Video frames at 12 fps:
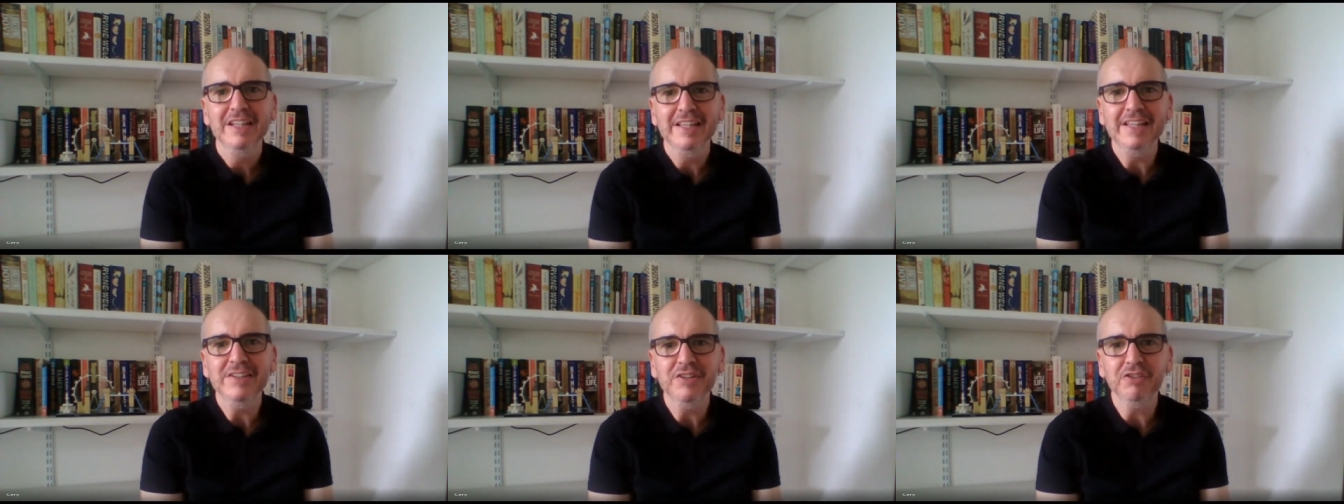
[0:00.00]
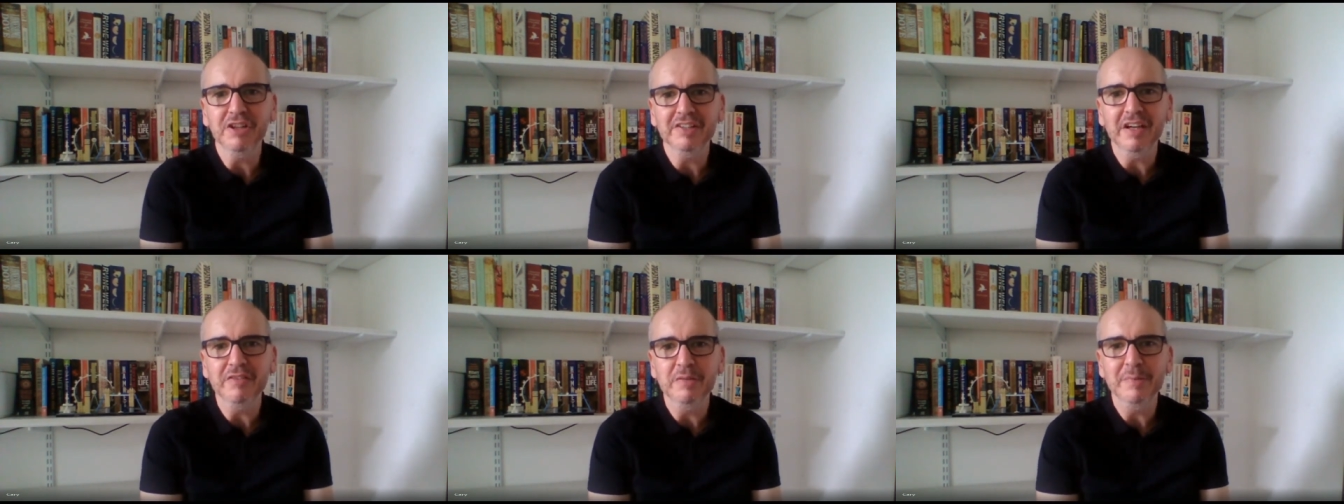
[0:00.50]
the
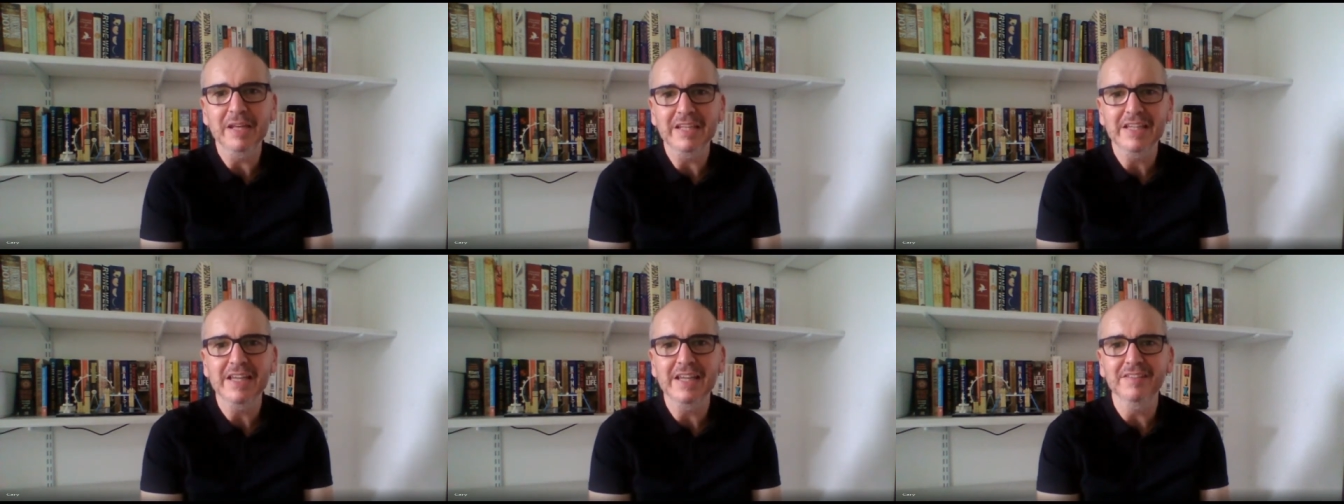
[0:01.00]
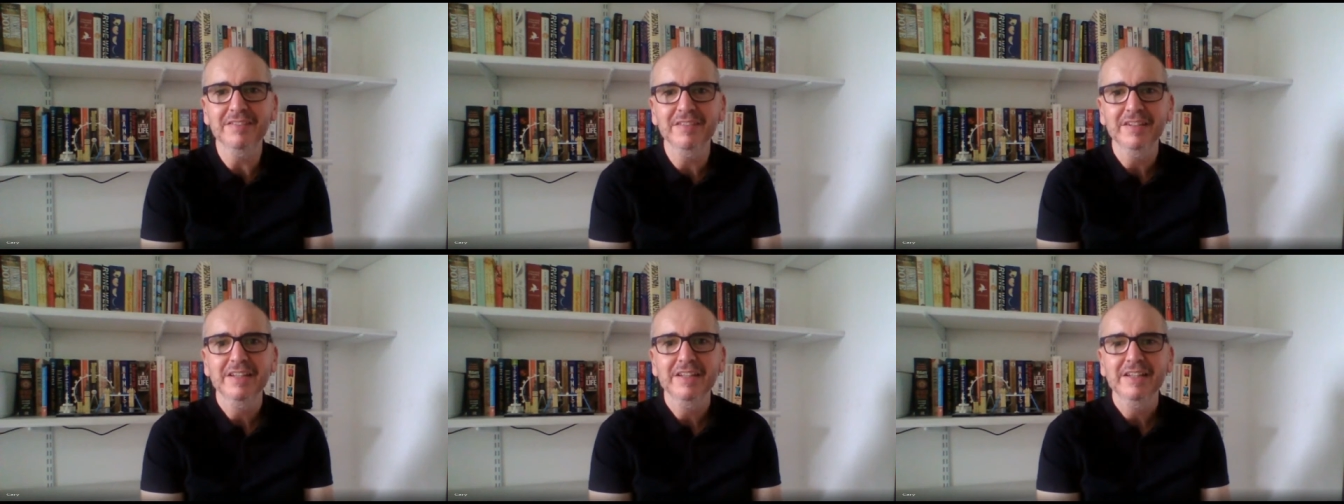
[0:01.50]
industries over many years